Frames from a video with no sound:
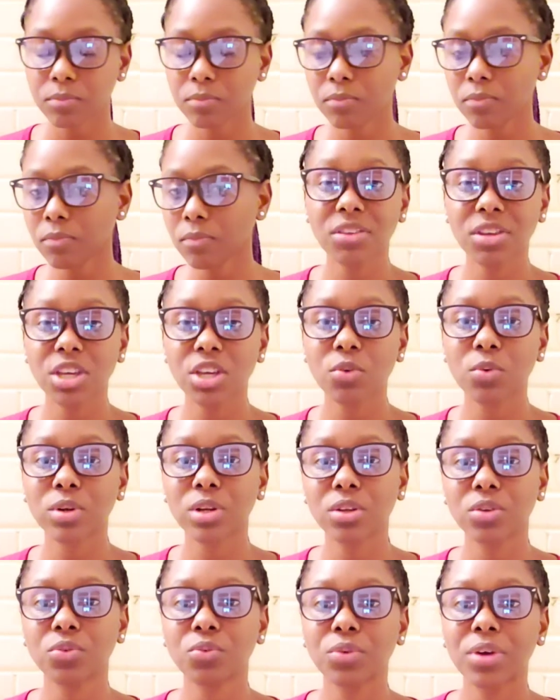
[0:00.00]
The thing you
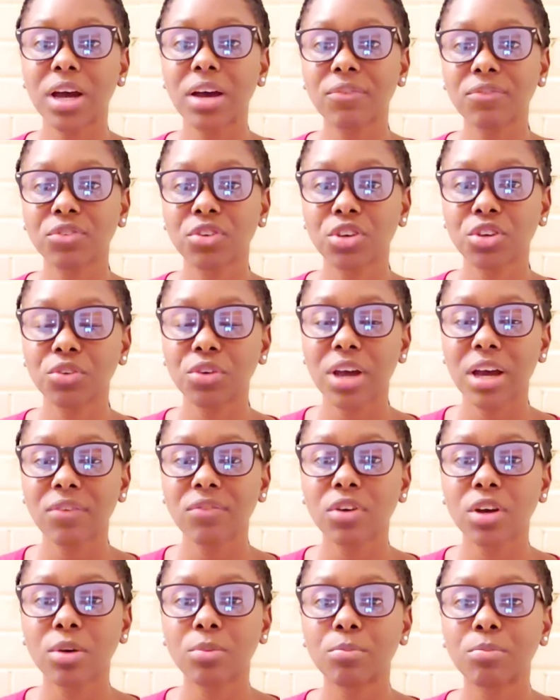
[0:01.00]
want to do after you
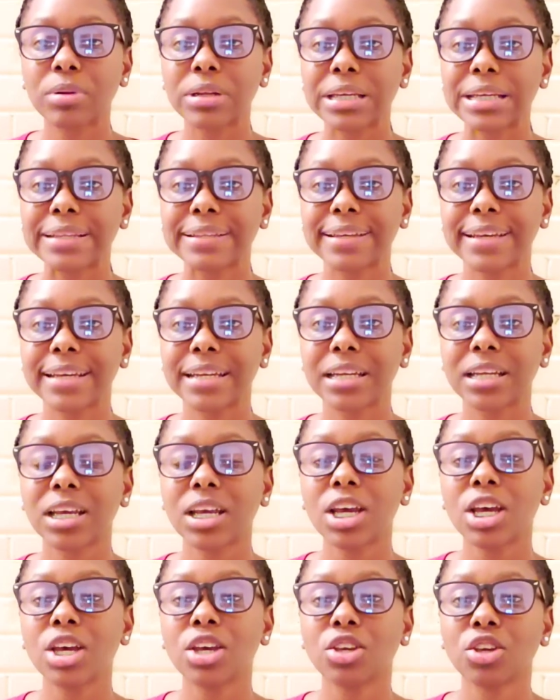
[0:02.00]
have completed
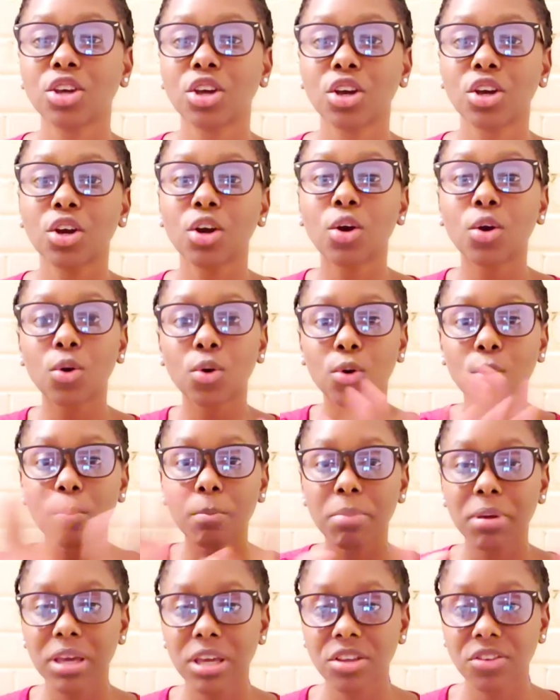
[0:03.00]
your
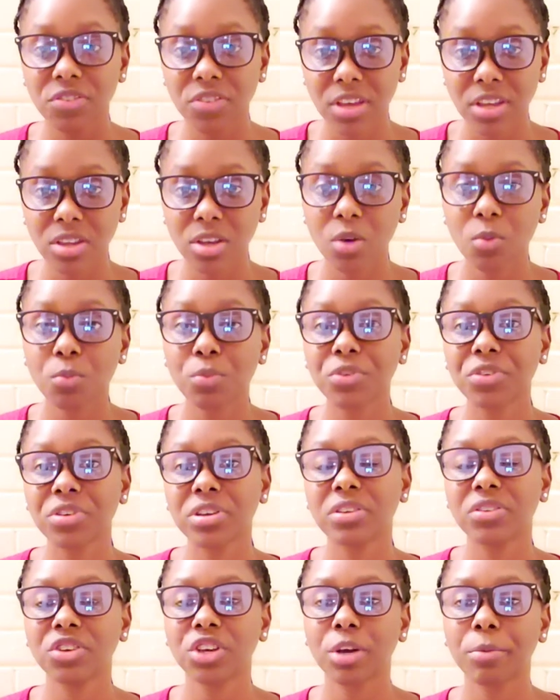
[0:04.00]
home page setup,
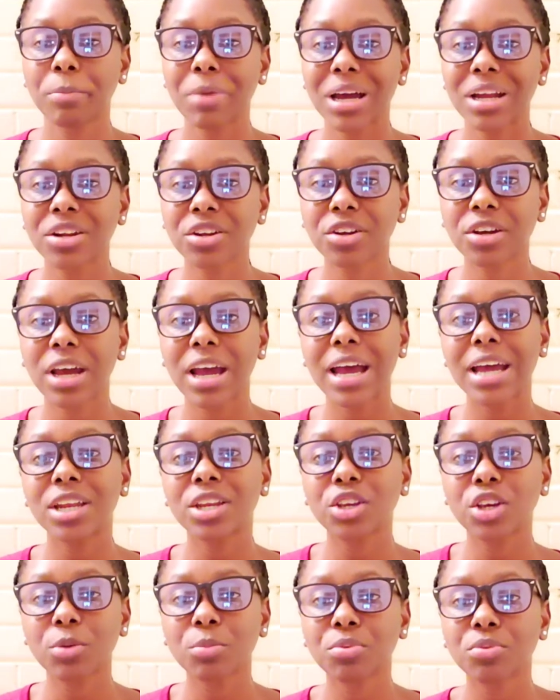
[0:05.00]
which is your banner
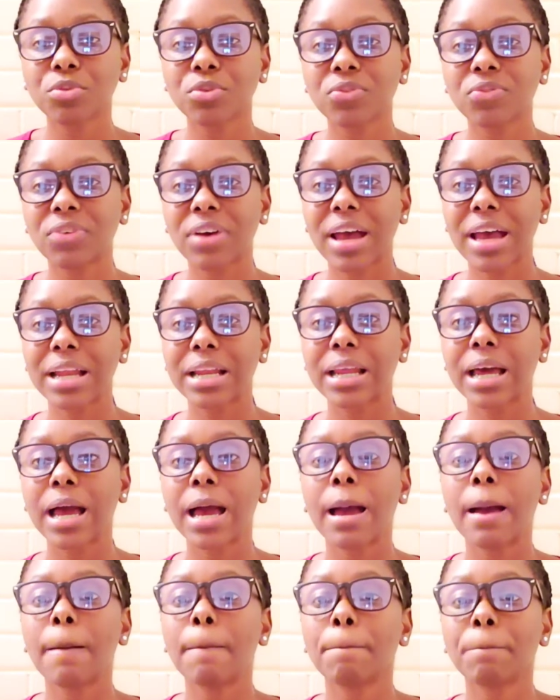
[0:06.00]
and your profile
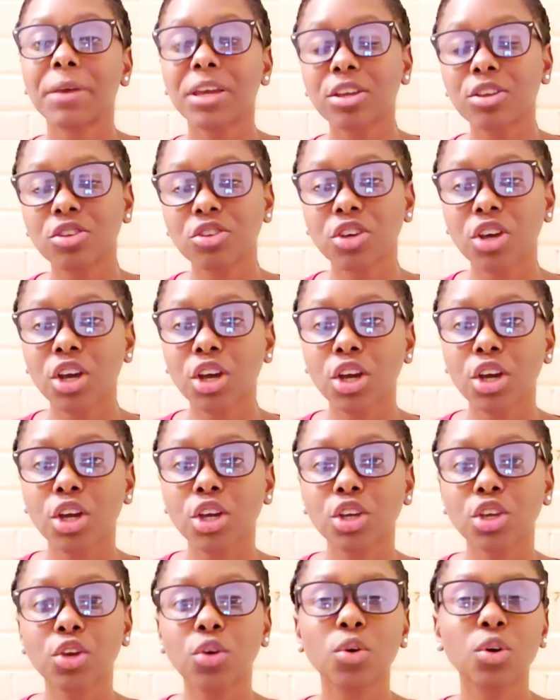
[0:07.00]
picture,
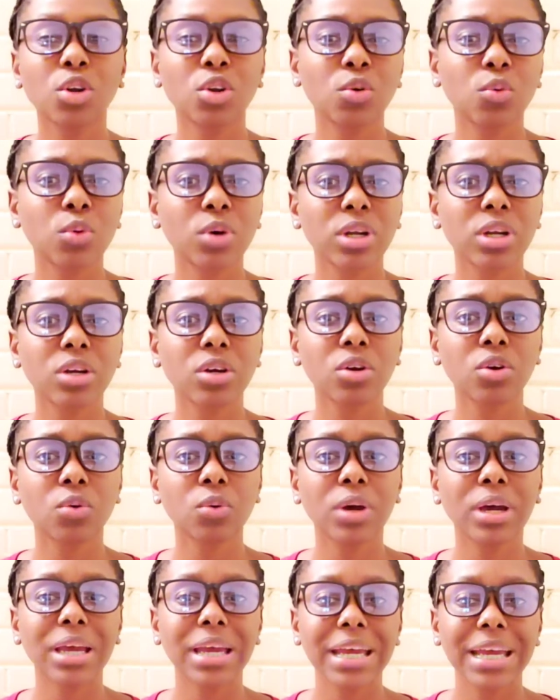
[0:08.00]
you're going to want to
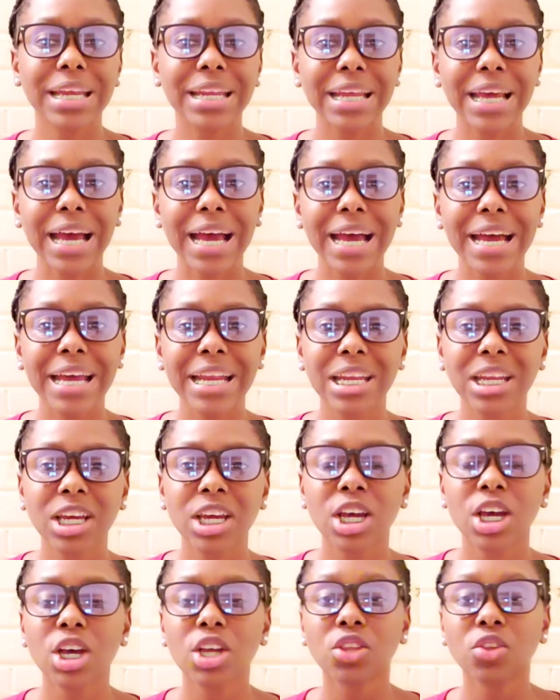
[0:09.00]
go ahead and
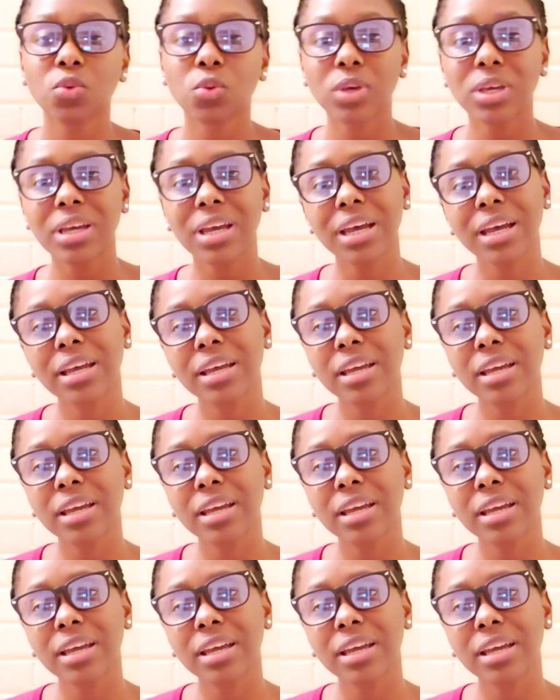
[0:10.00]
tweak